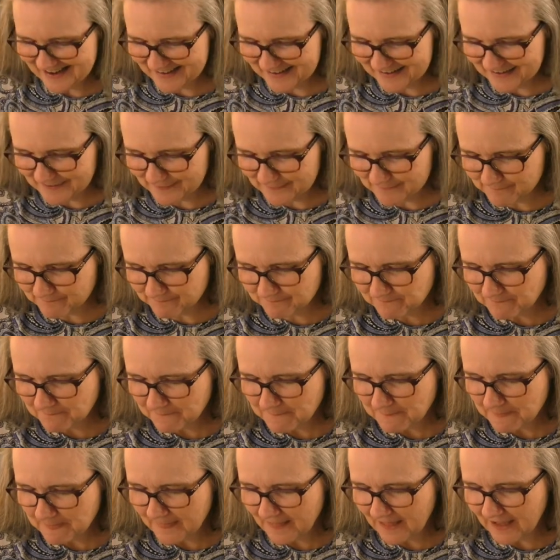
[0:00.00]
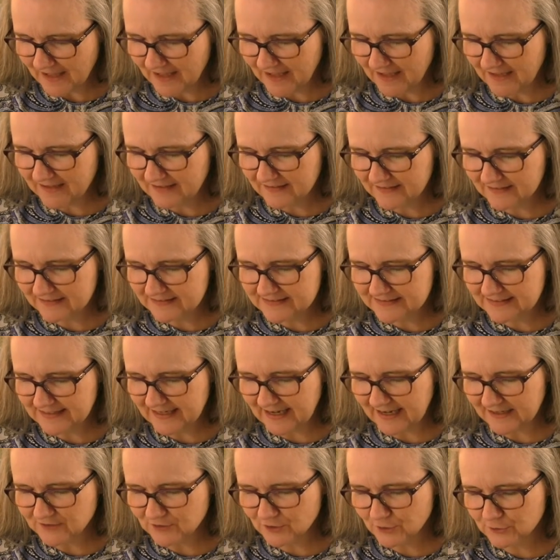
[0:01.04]
um, and let's see,
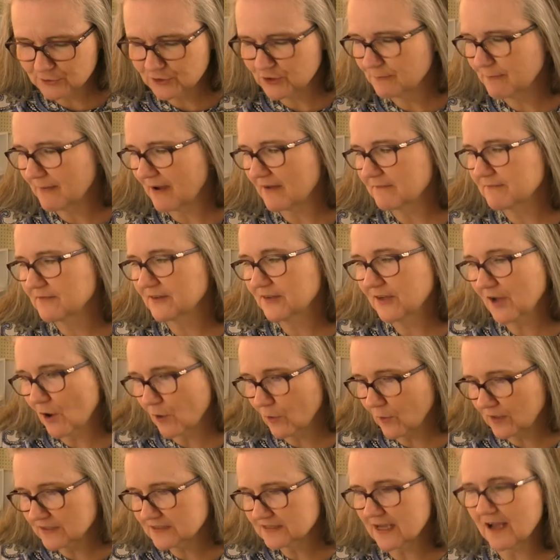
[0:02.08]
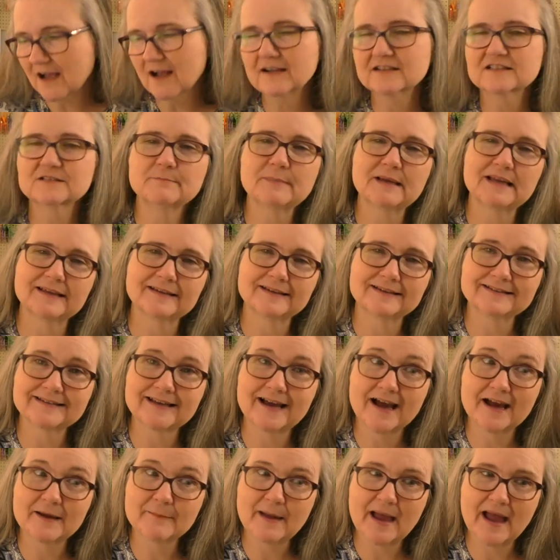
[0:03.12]
I told you about the yoga socks being in
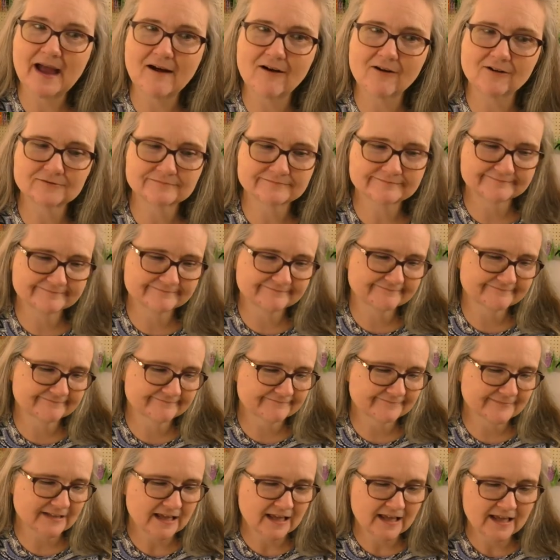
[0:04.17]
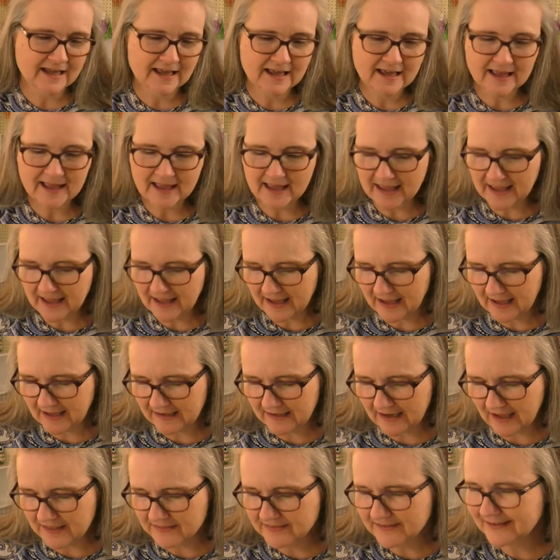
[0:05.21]
timeout. And
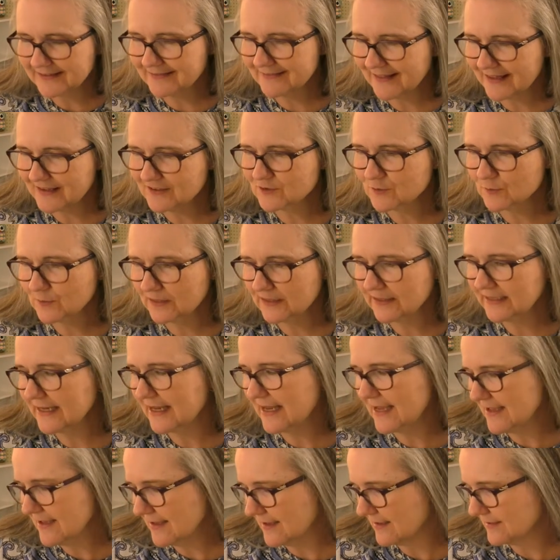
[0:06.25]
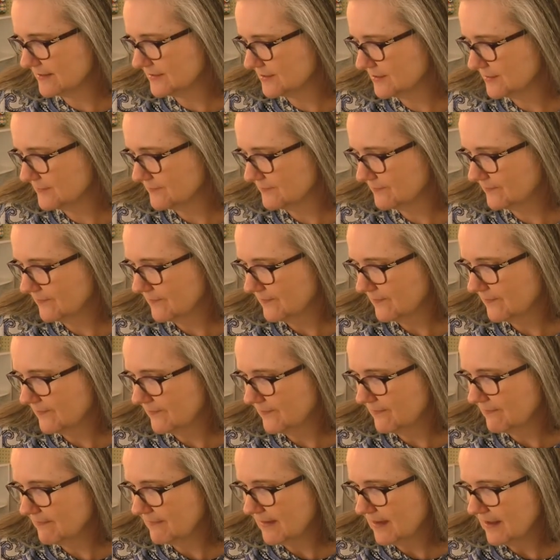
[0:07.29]
I think that's really it.
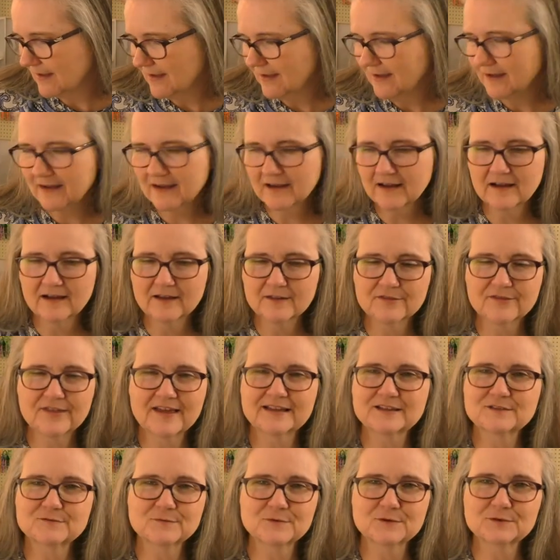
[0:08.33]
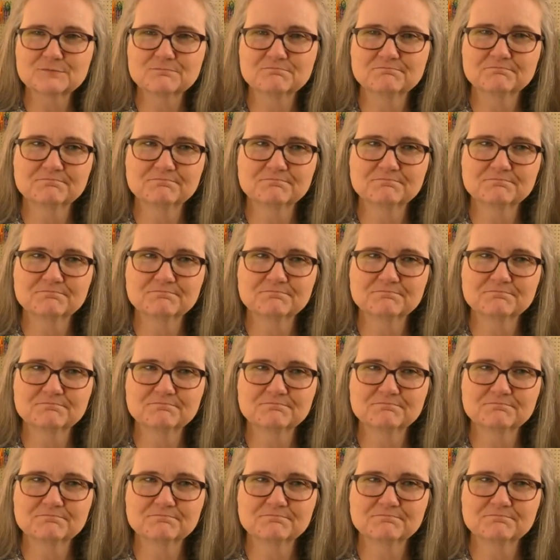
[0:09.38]
Uh, thanks for